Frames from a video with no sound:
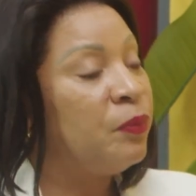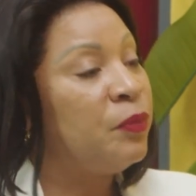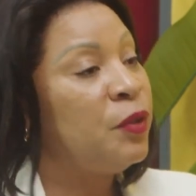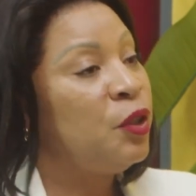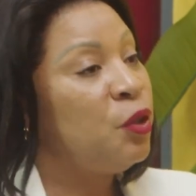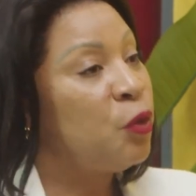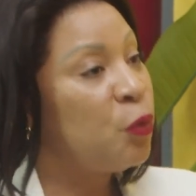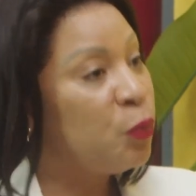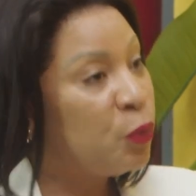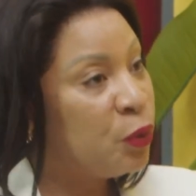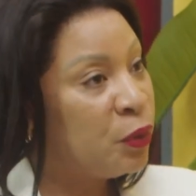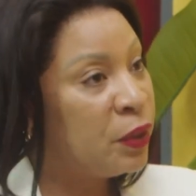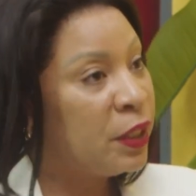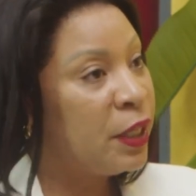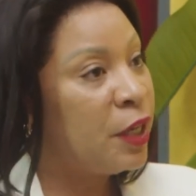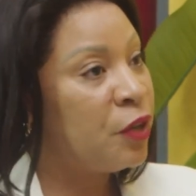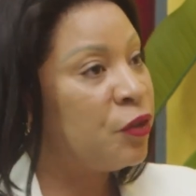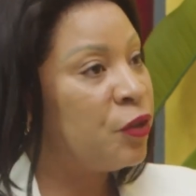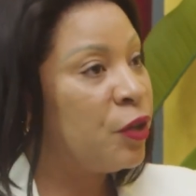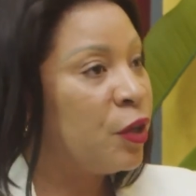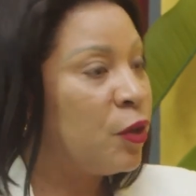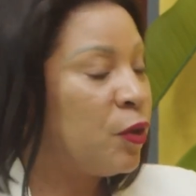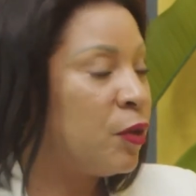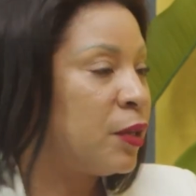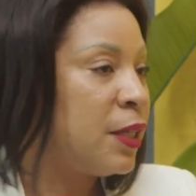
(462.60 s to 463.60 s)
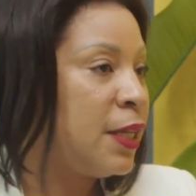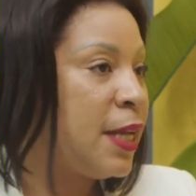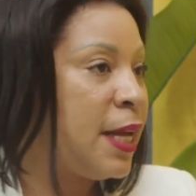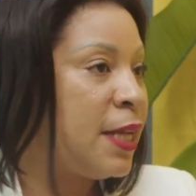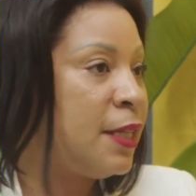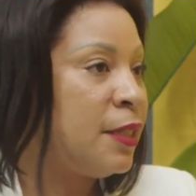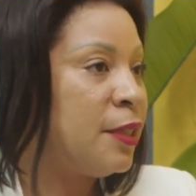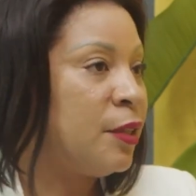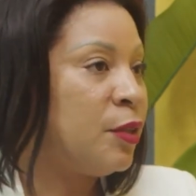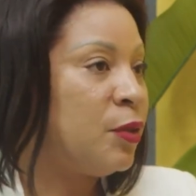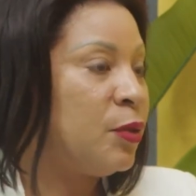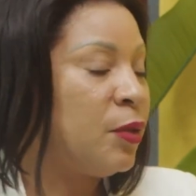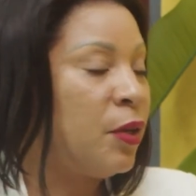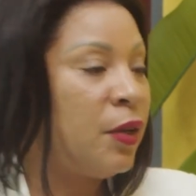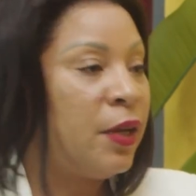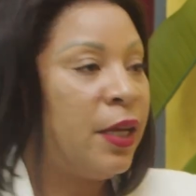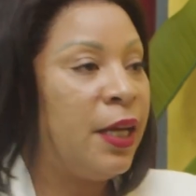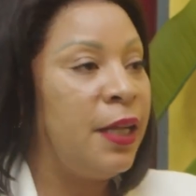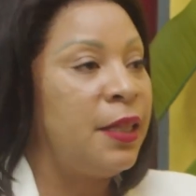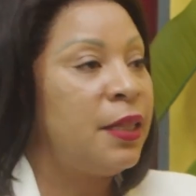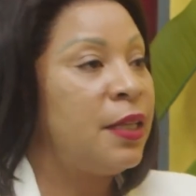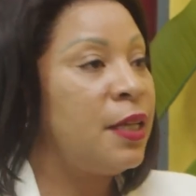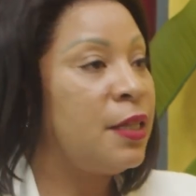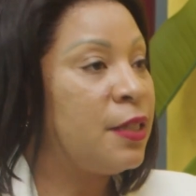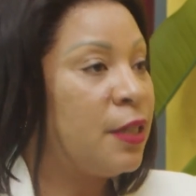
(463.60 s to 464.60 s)
you will get recognized as well,
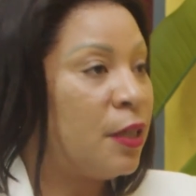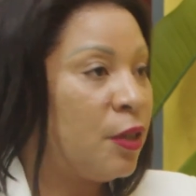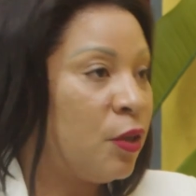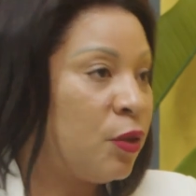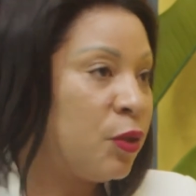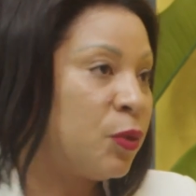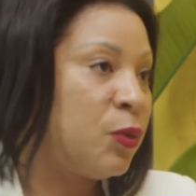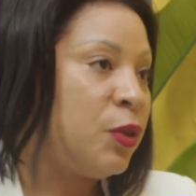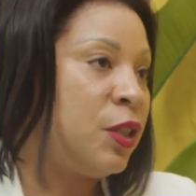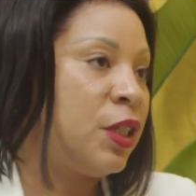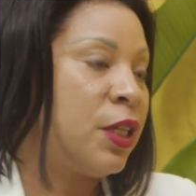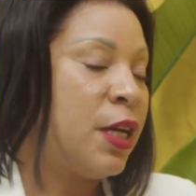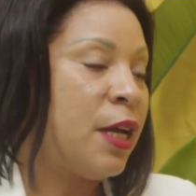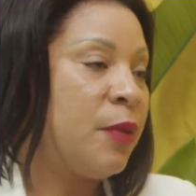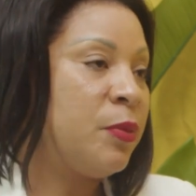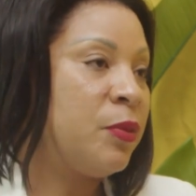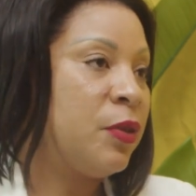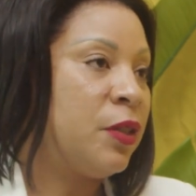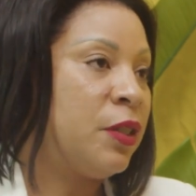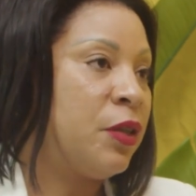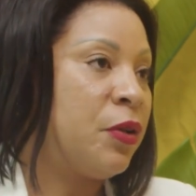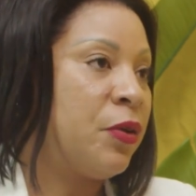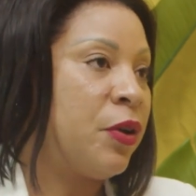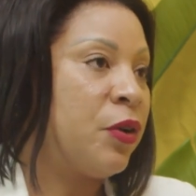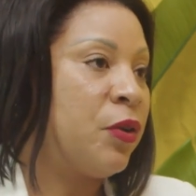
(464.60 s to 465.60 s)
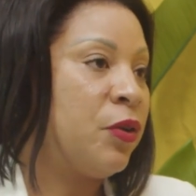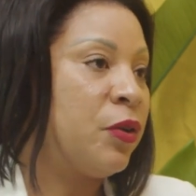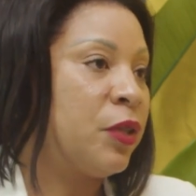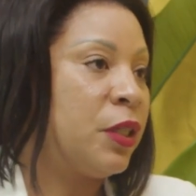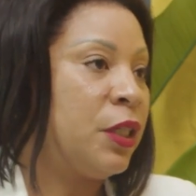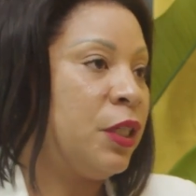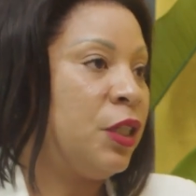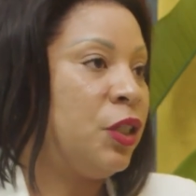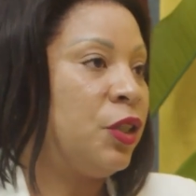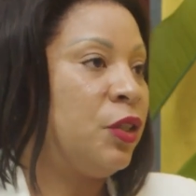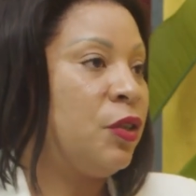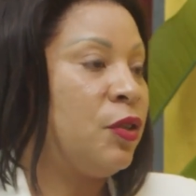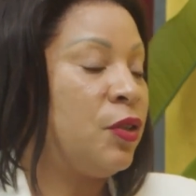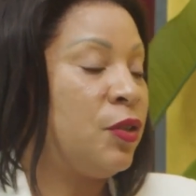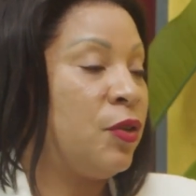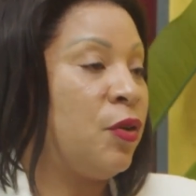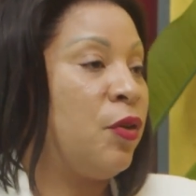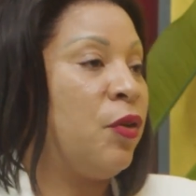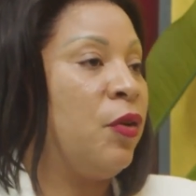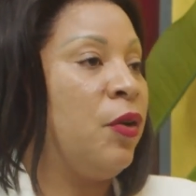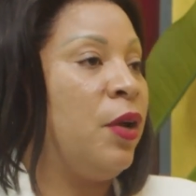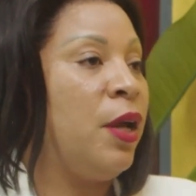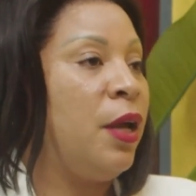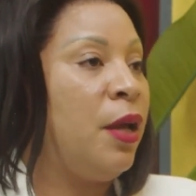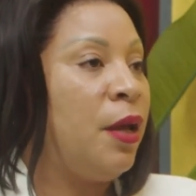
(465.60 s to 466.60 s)
and there's a lot which comes with the recognition.
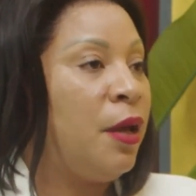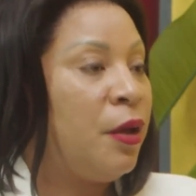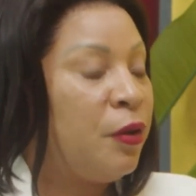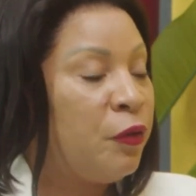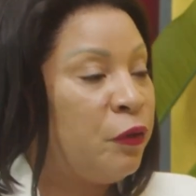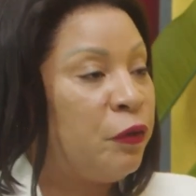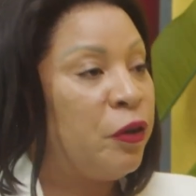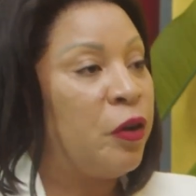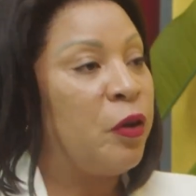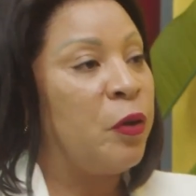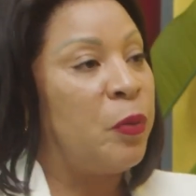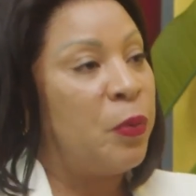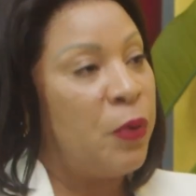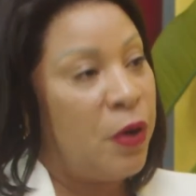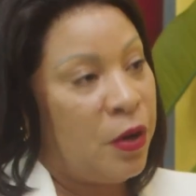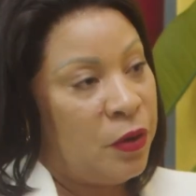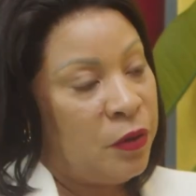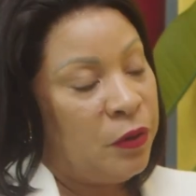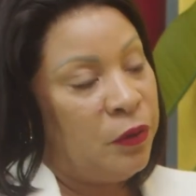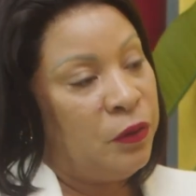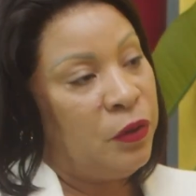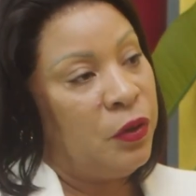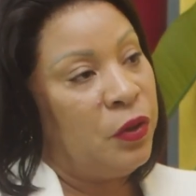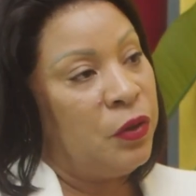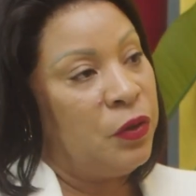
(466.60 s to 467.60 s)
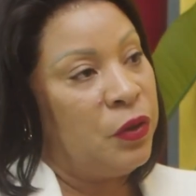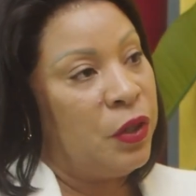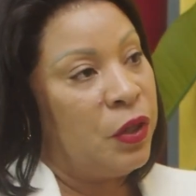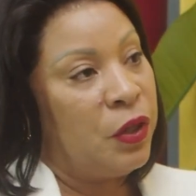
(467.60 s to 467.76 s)
So very proud of those